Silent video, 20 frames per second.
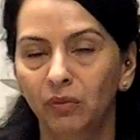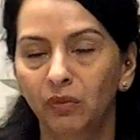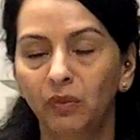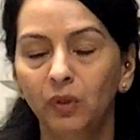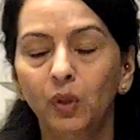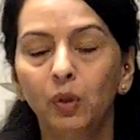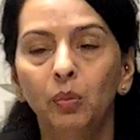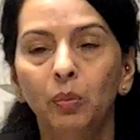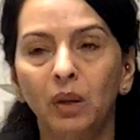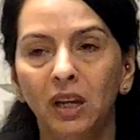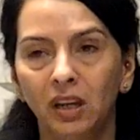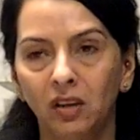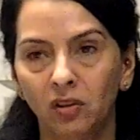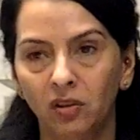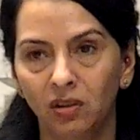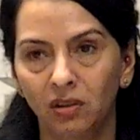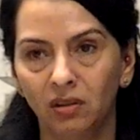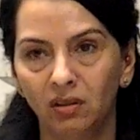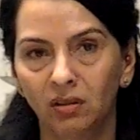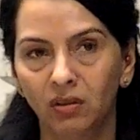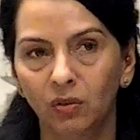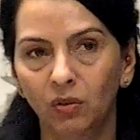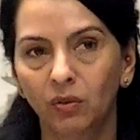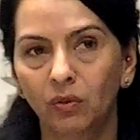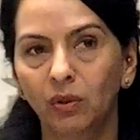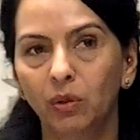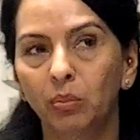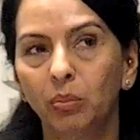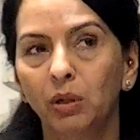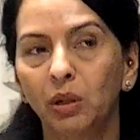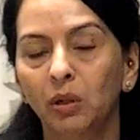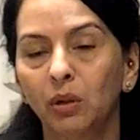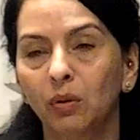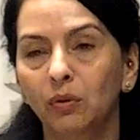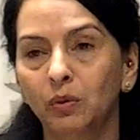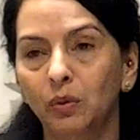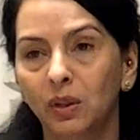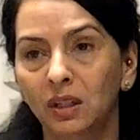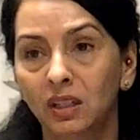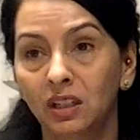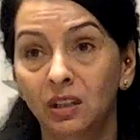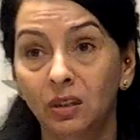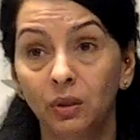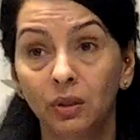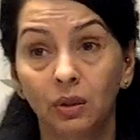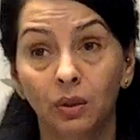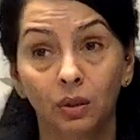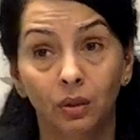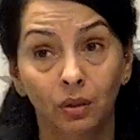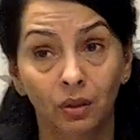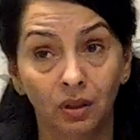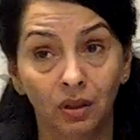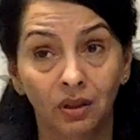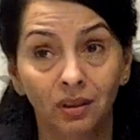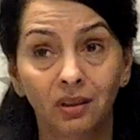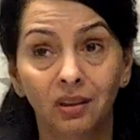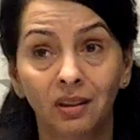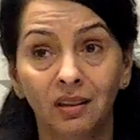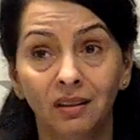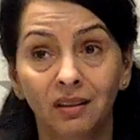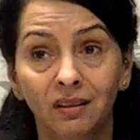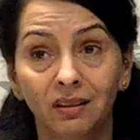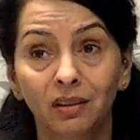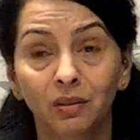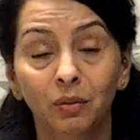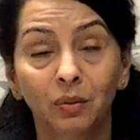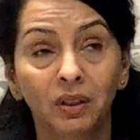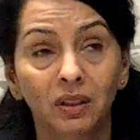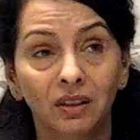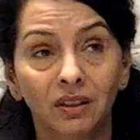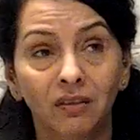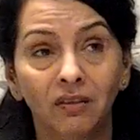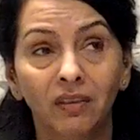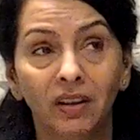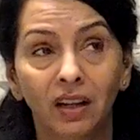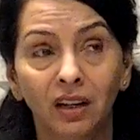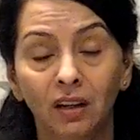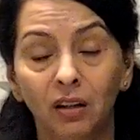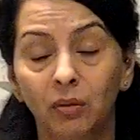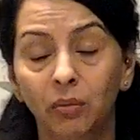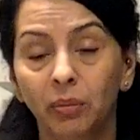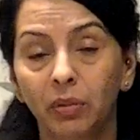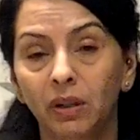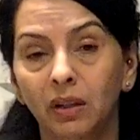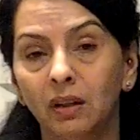Few patients over a period of 20 to 30 years will develop